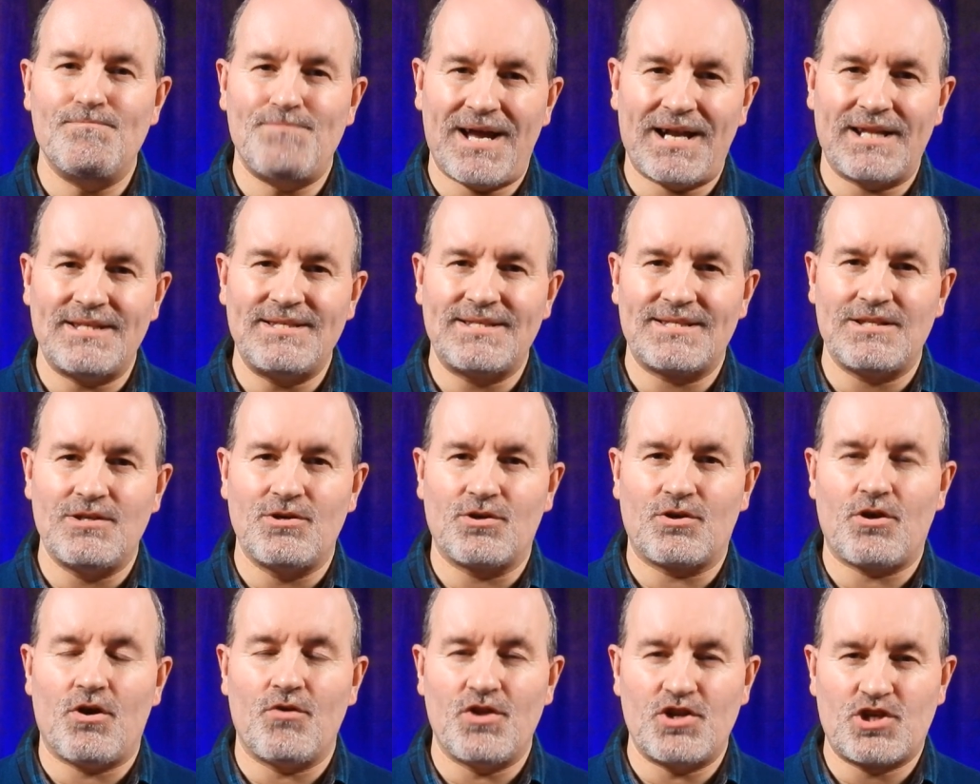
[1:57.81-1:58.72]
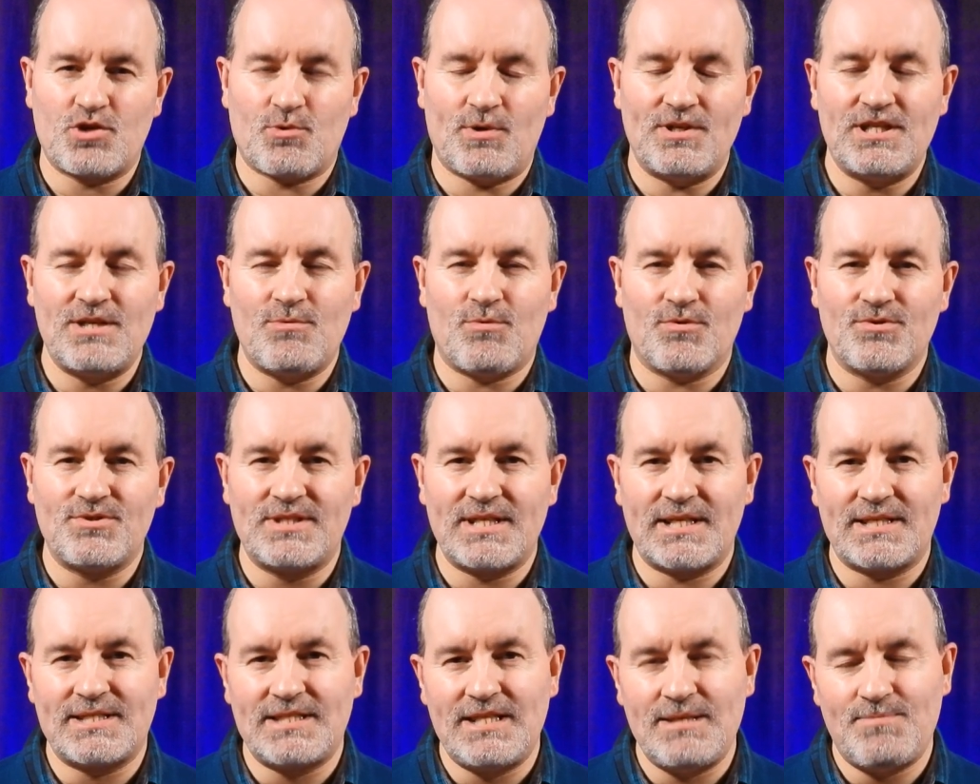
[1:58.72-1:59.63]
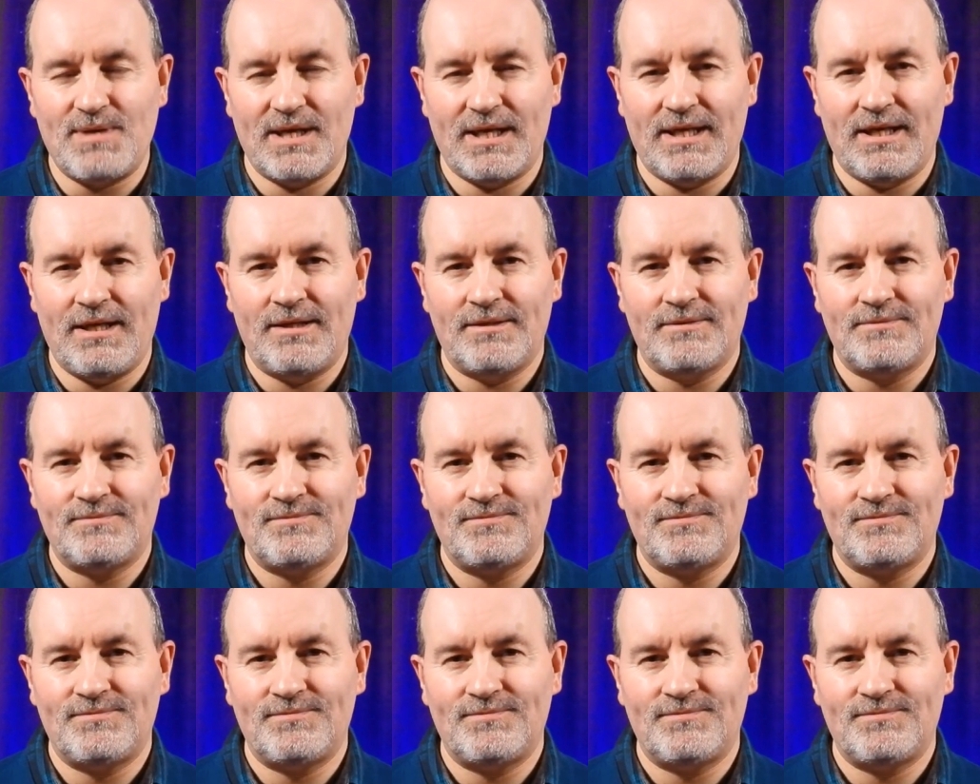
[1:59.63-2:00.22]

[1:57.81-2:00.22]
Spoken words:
balanced look on the 2160p.